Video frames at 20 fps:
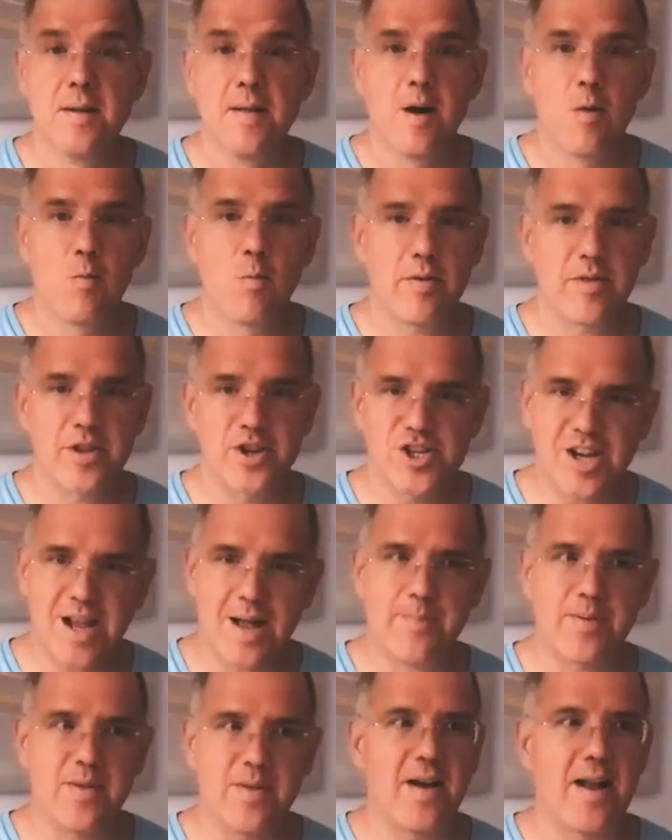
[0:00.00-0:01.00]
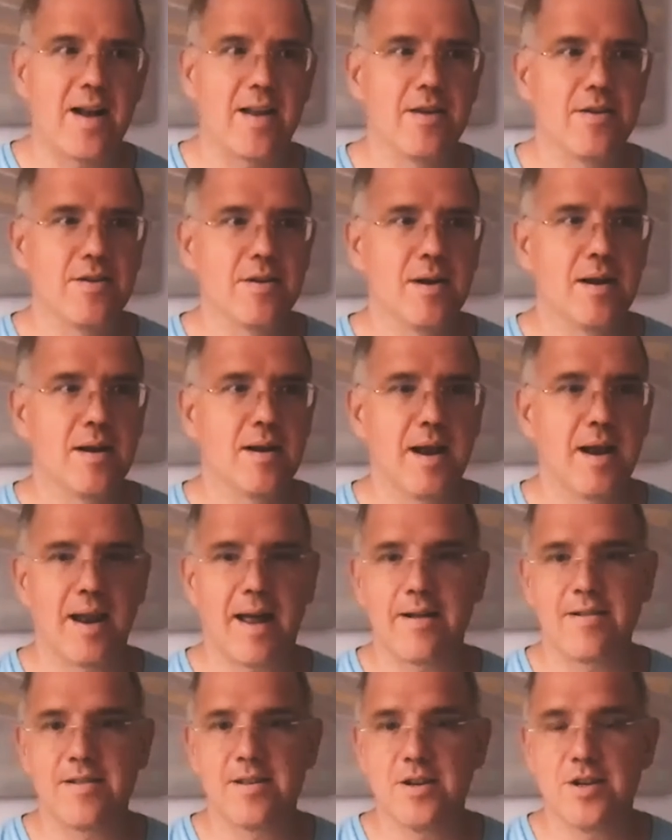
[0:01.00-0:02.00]
And what the Shapley value
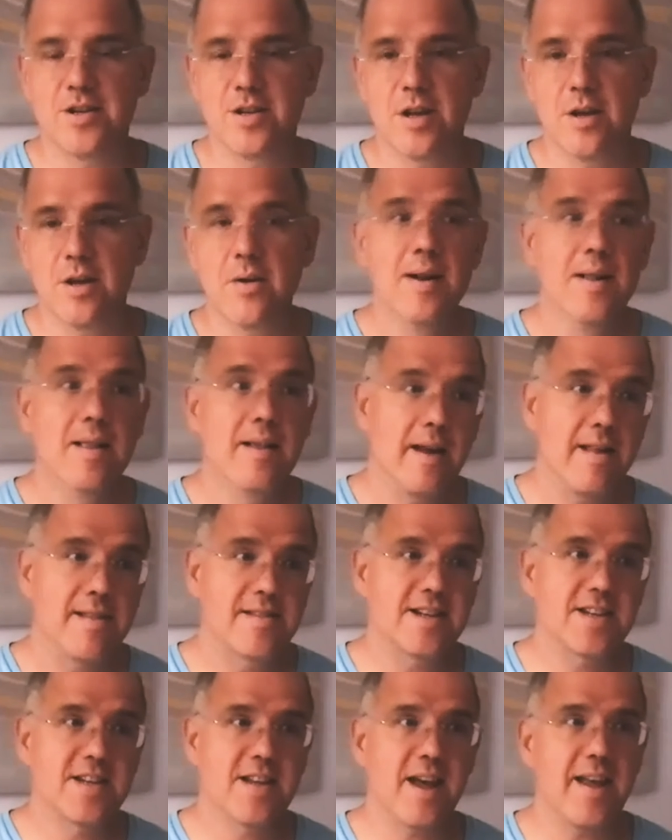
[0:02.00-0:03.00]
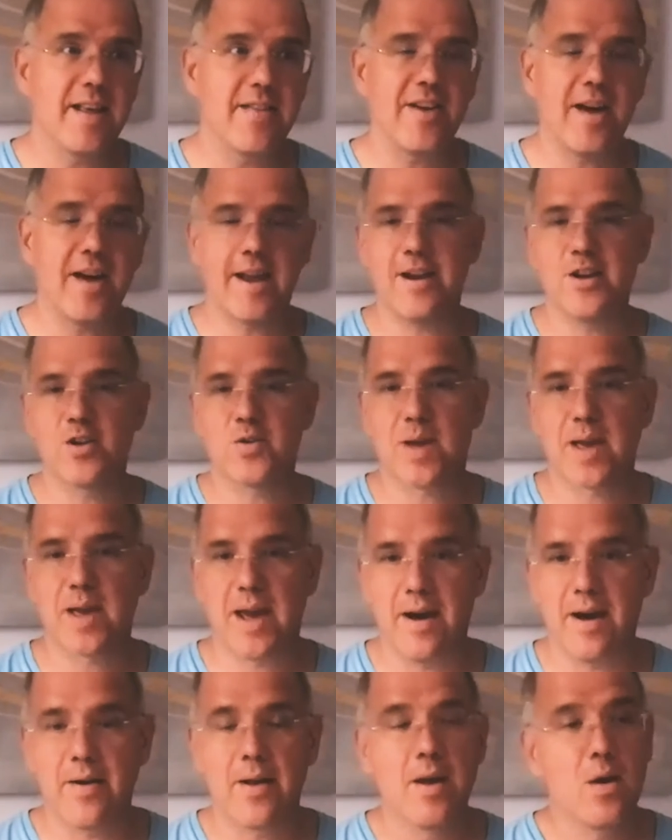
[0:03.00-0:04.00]
allows you to do is to take that into
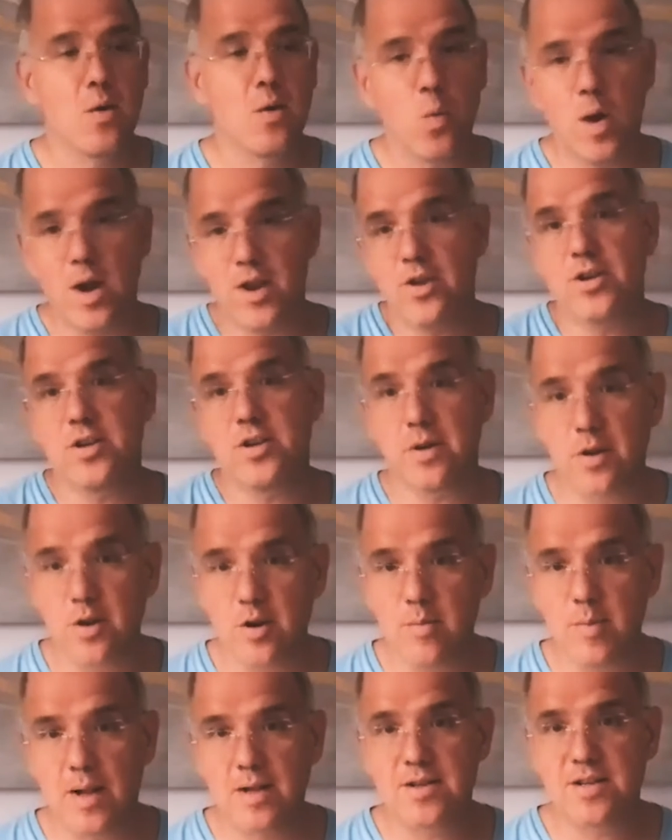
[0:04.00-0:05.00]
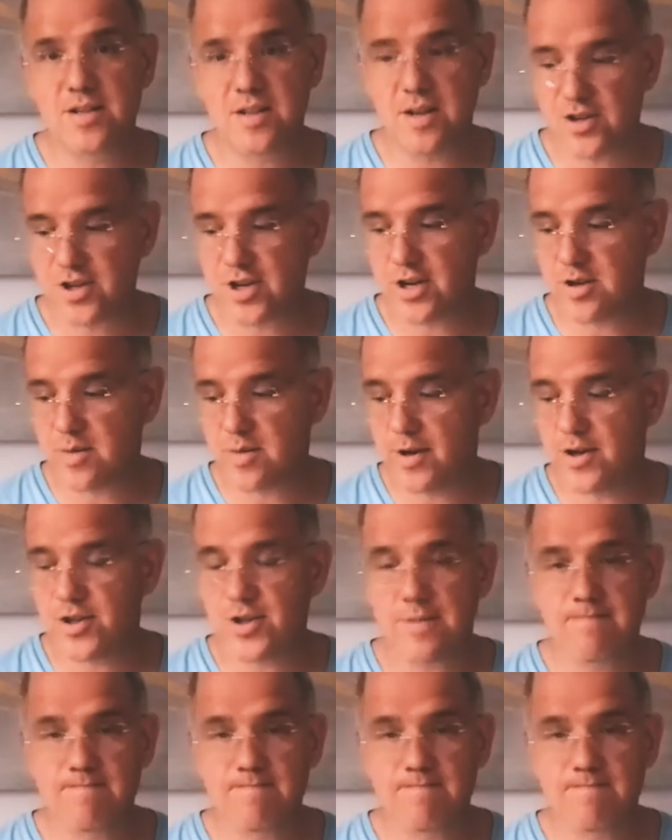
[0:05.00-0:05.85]
account when you're doing your multi-touch attribution.